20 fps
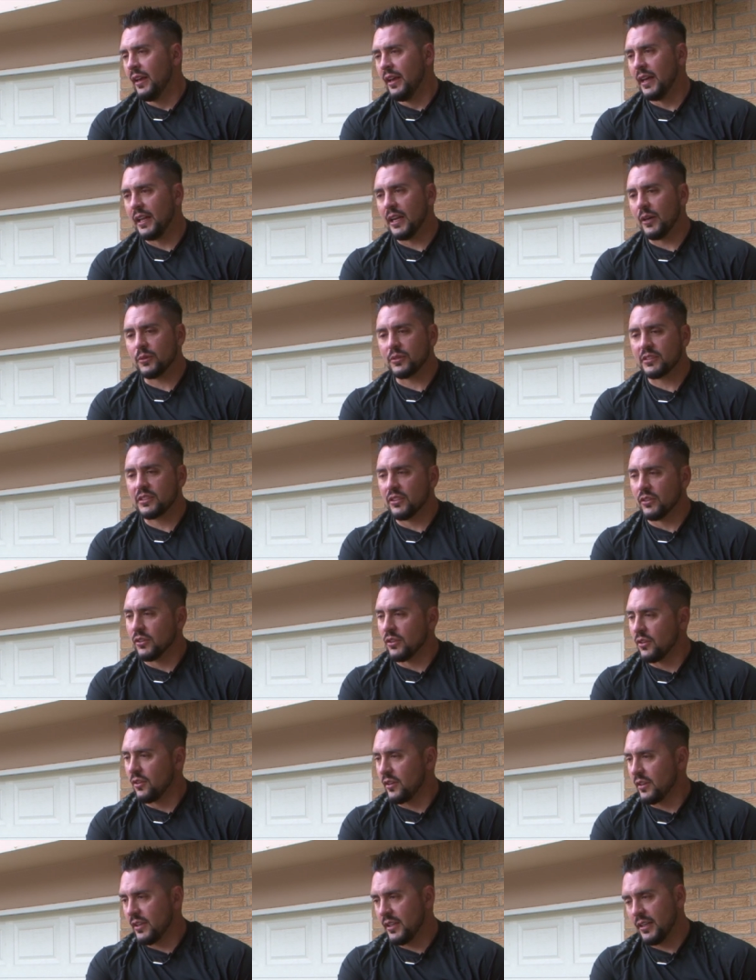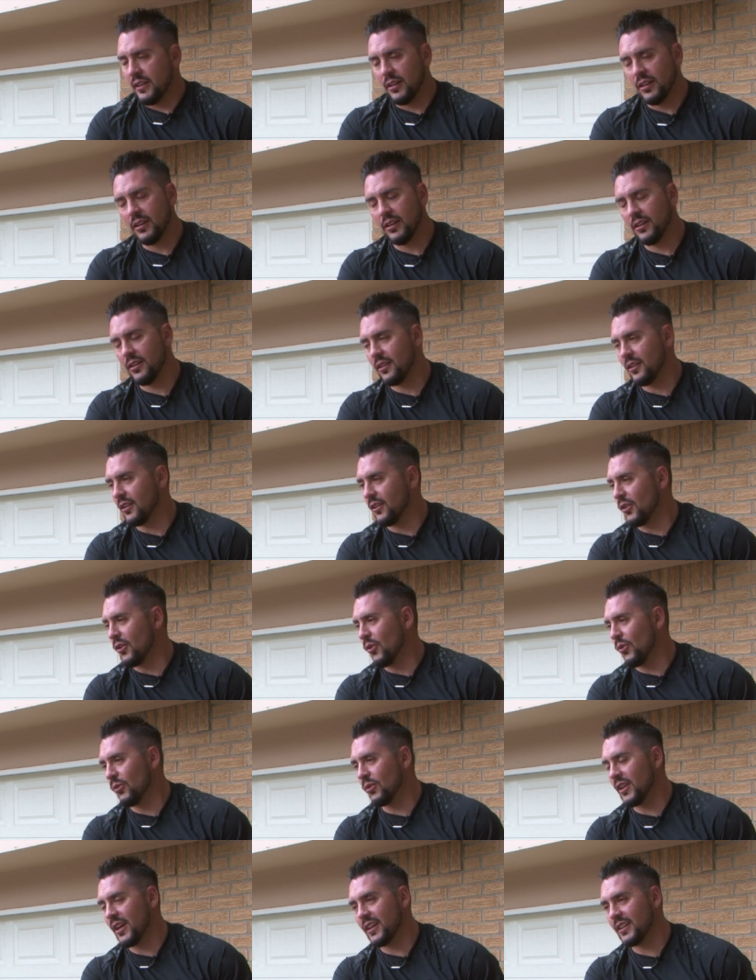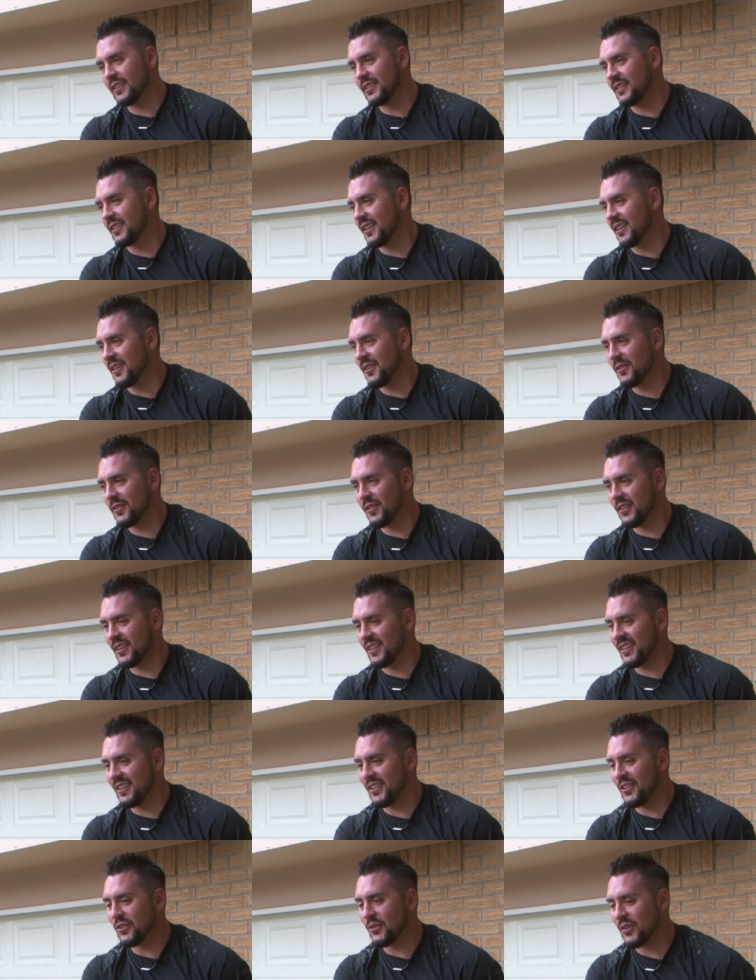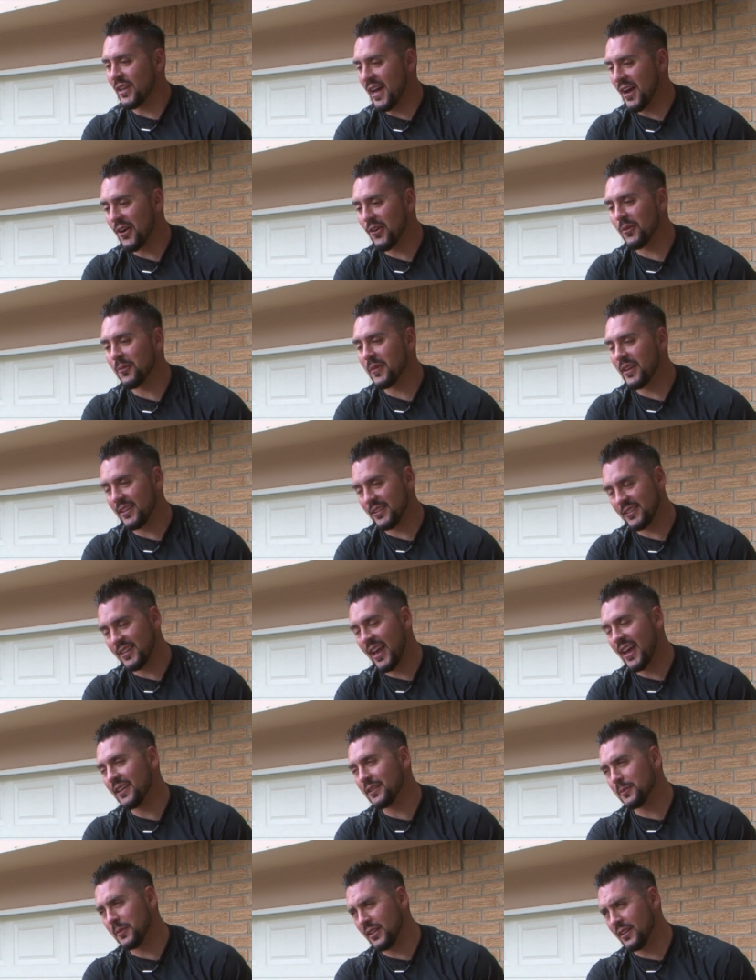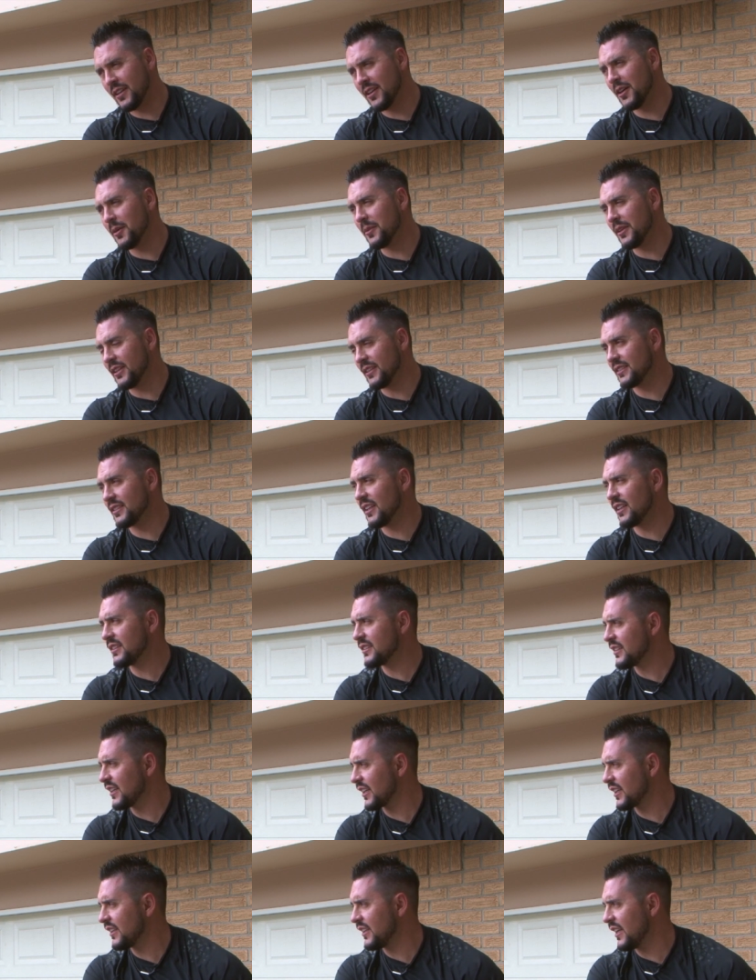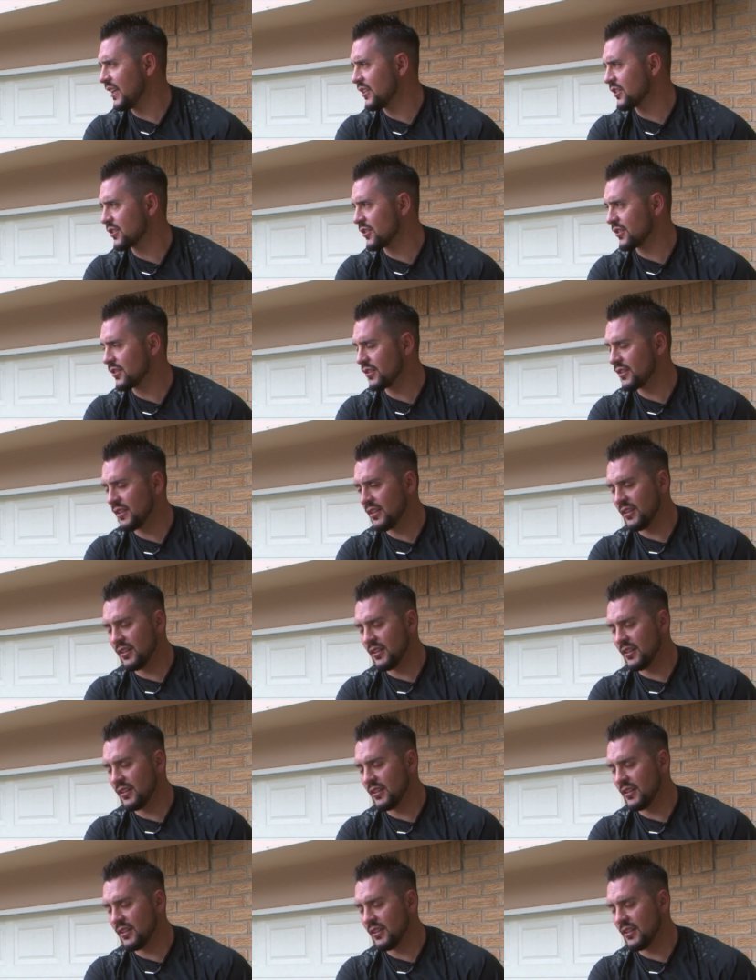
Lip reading: And I was still learning a whole lot of stuff that, you know, now has become, in a sense, second nature.